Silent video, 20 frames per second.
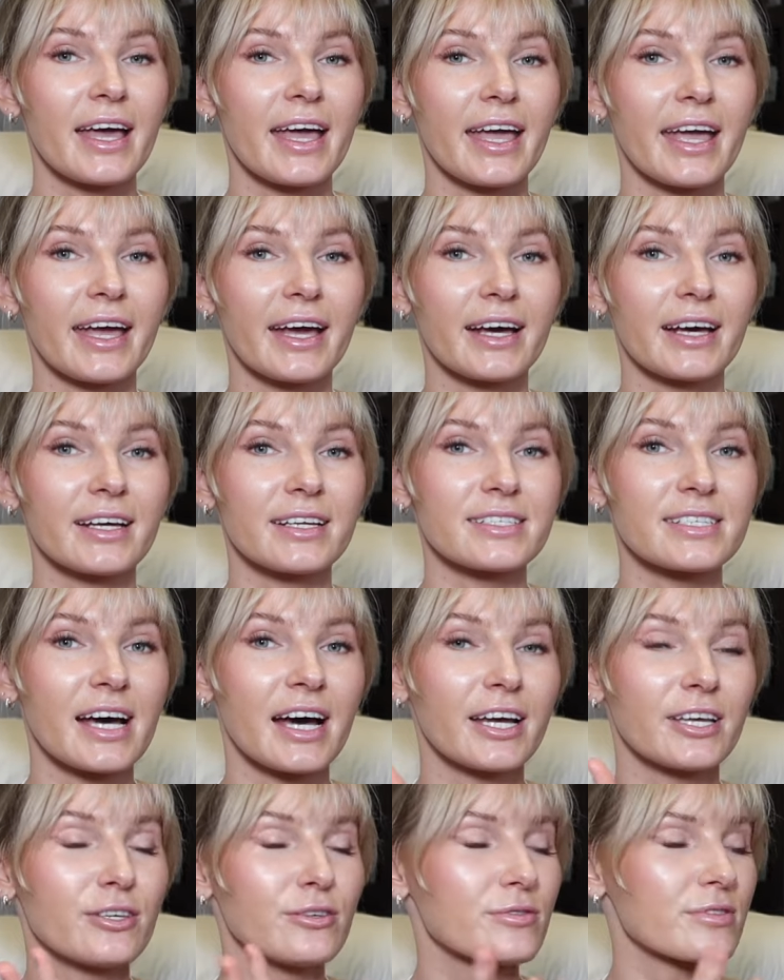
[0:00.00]
And
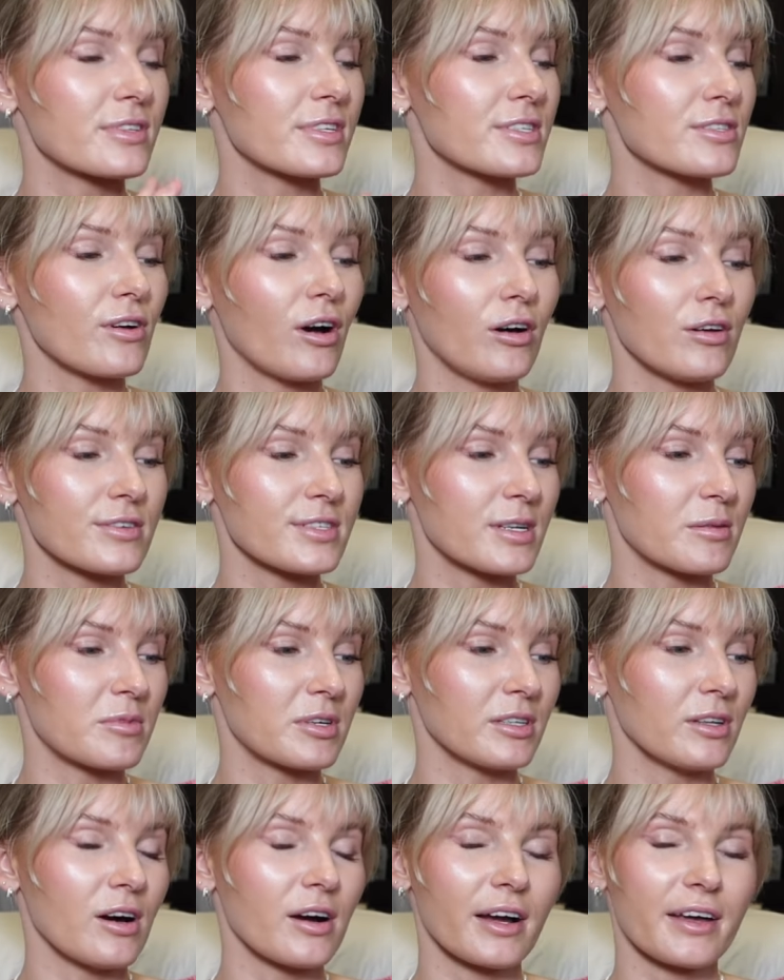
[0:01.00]
I use this all
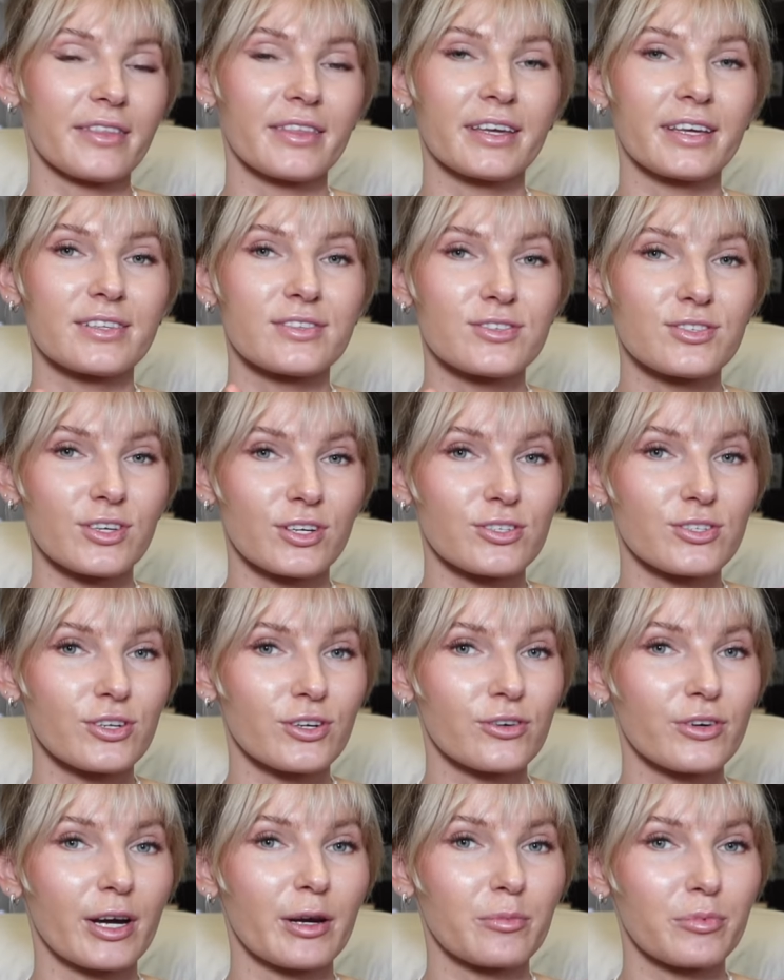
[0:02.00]
summer long. I think it's such a
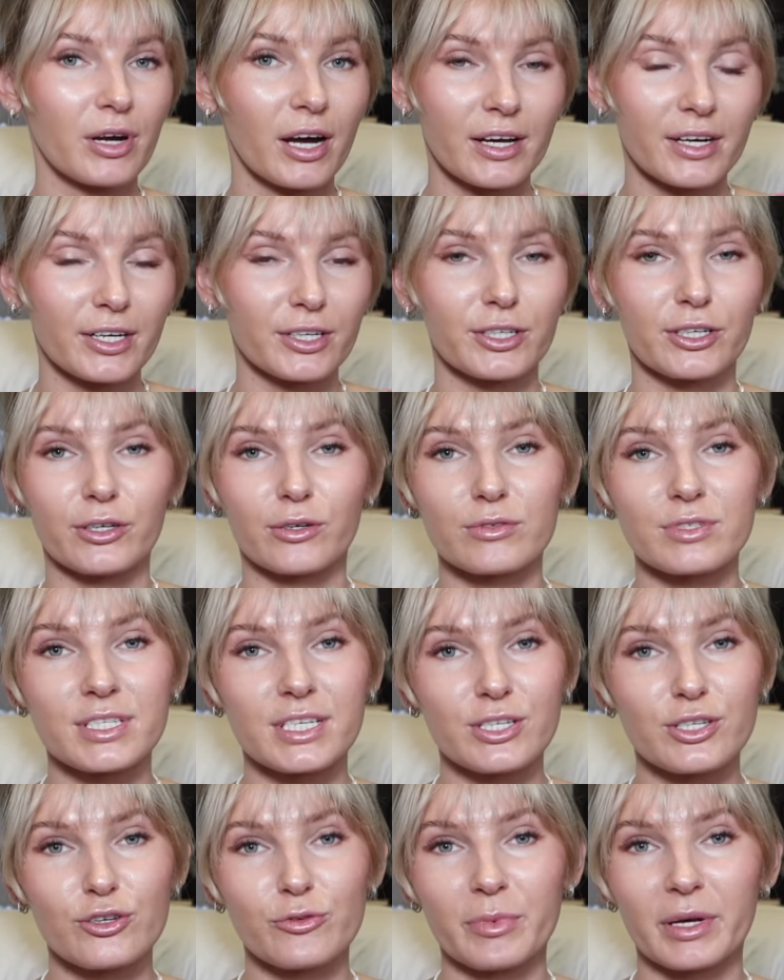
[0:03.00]
great product. You don't
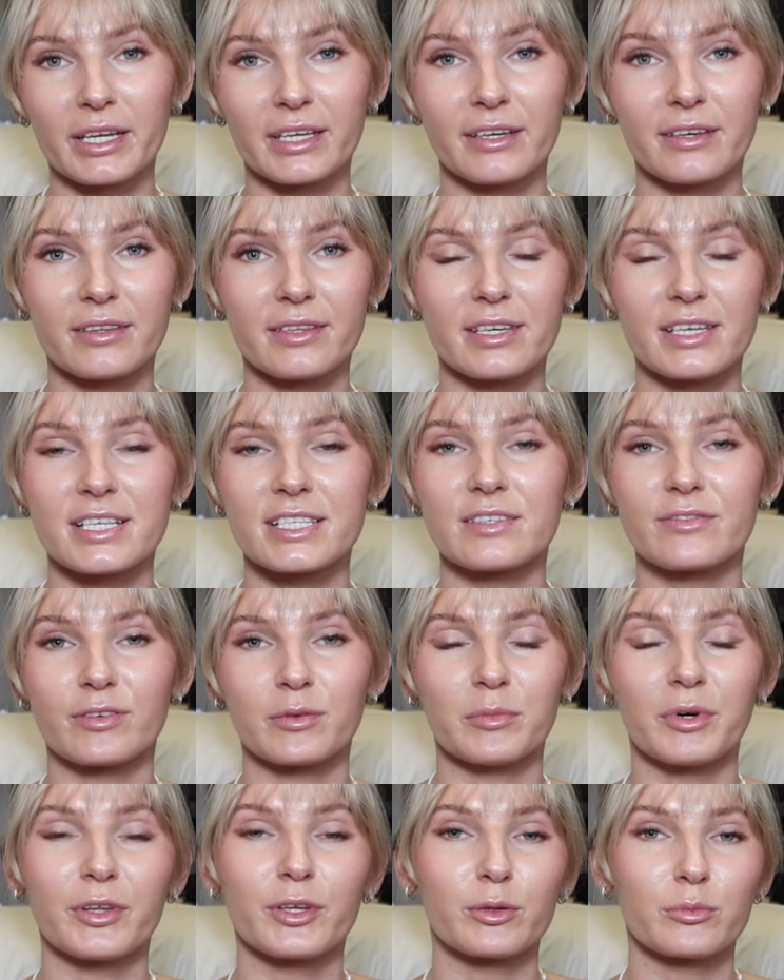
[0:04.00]
see too many of these
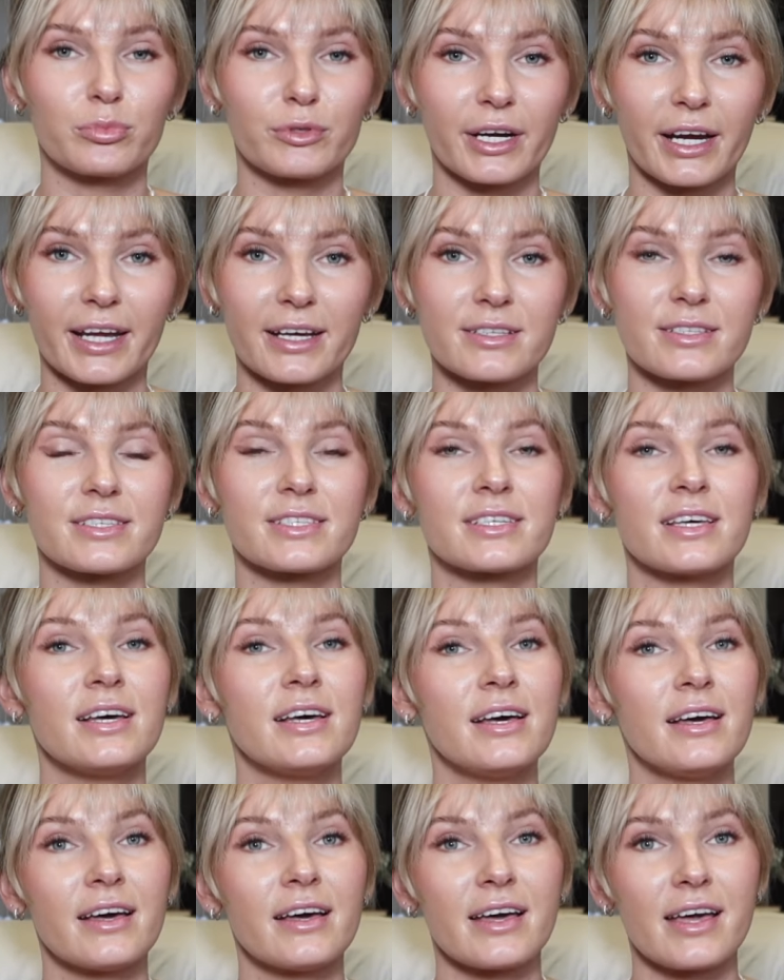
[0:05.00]
from other brands,
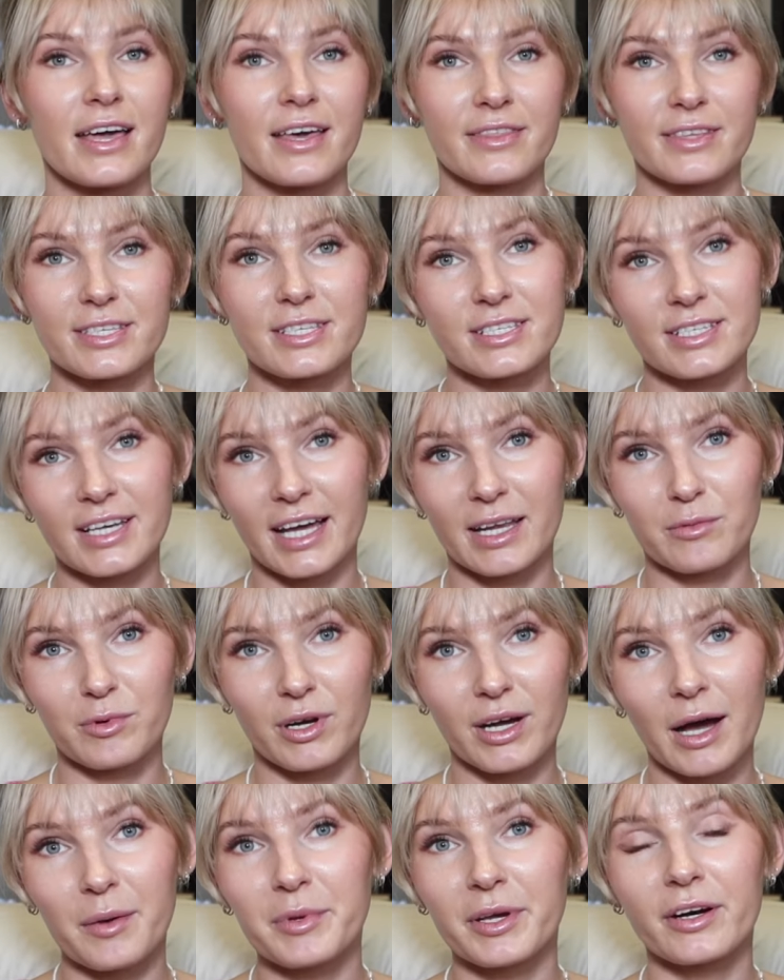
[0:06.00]
and this is kind of what
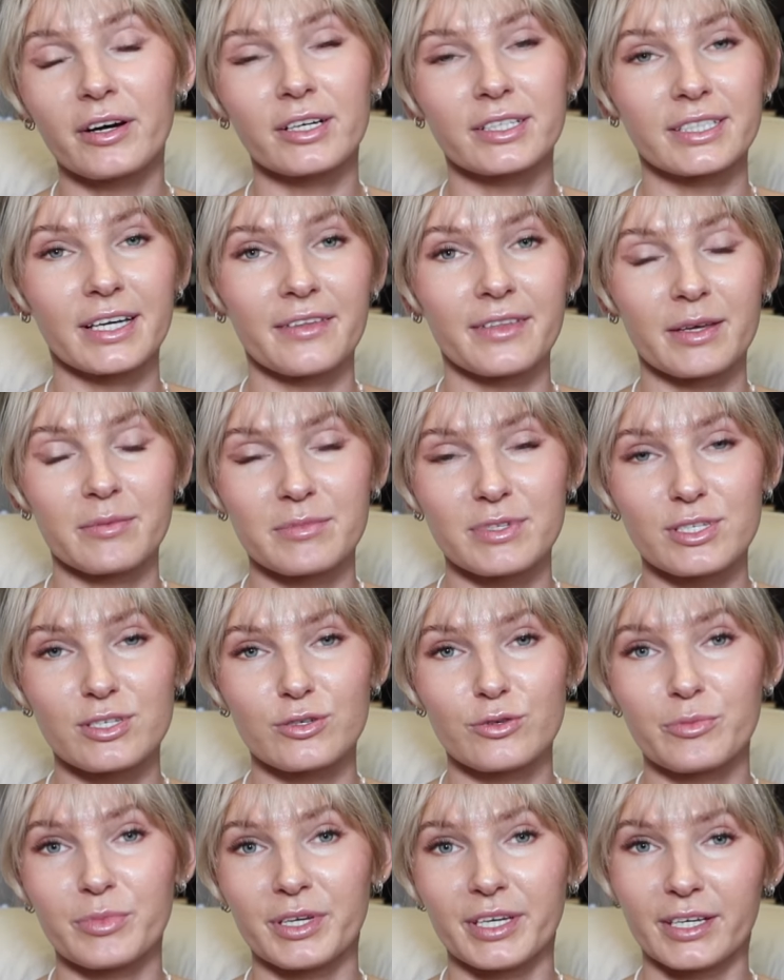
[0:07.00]
got me hooked on them
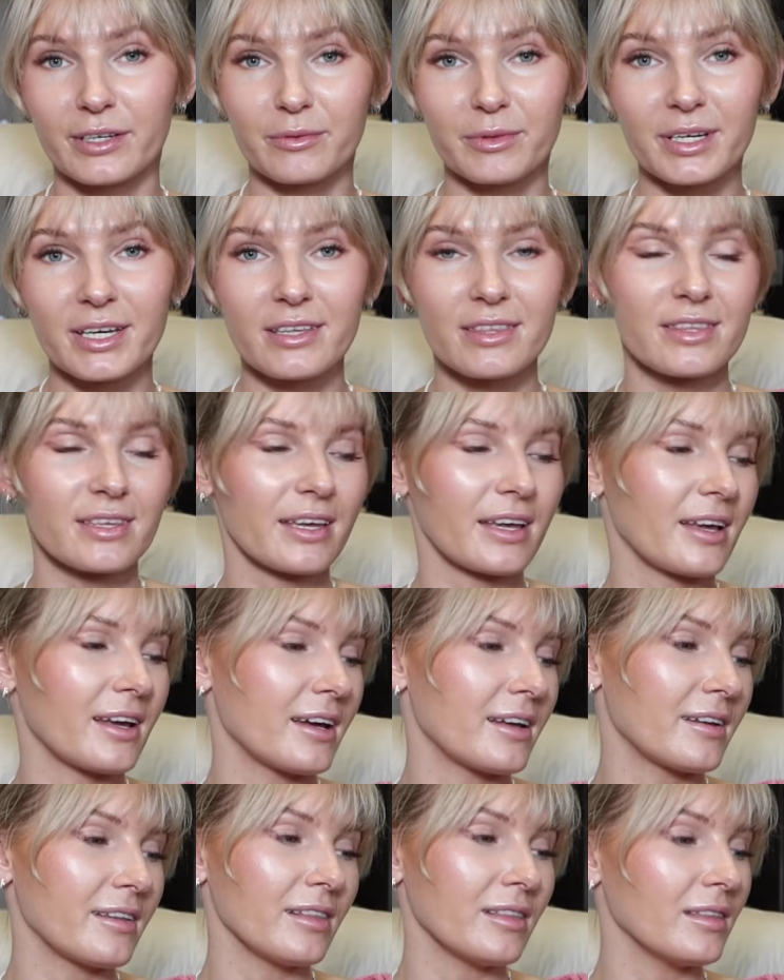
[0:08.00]
to begin with,
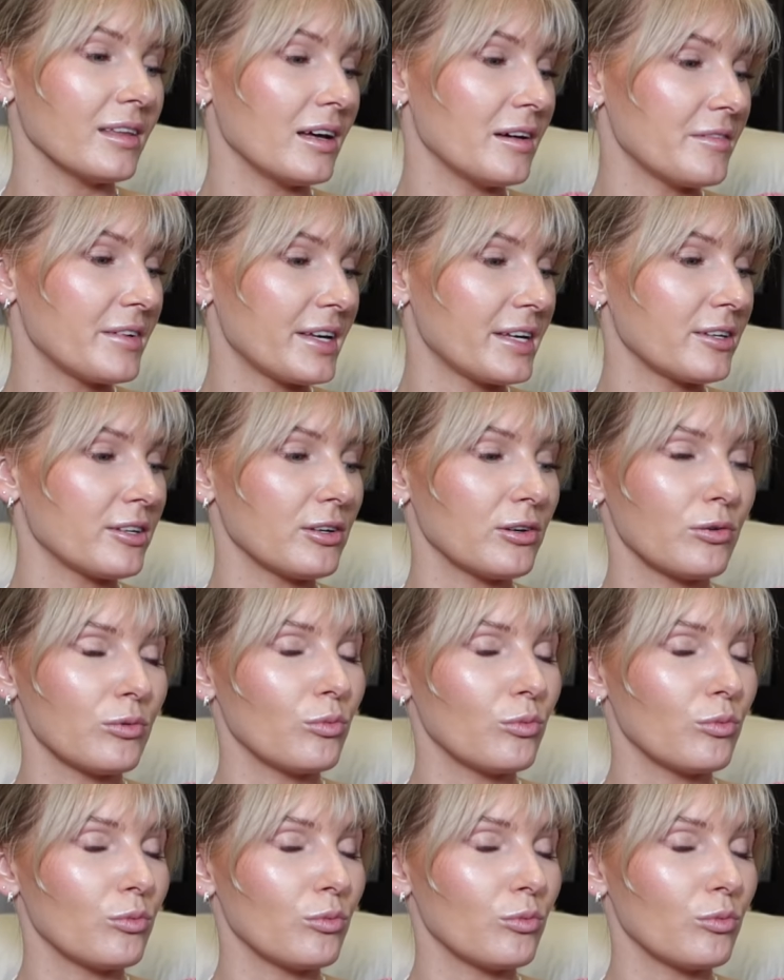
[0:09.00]
and love it.